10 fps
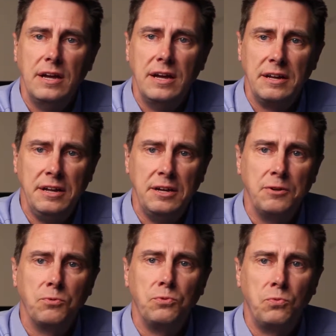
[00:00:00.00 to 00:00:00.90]

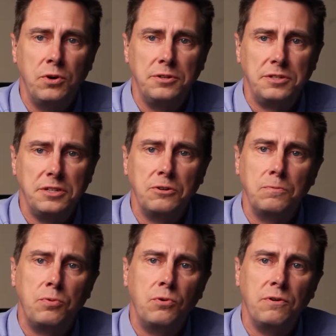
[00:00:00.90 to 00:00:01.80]
again, with one single
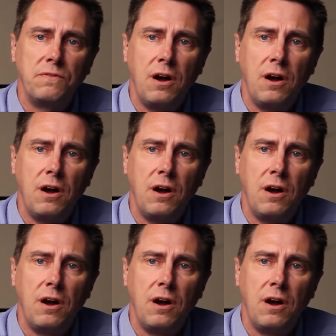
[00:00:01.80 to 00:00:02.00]
point of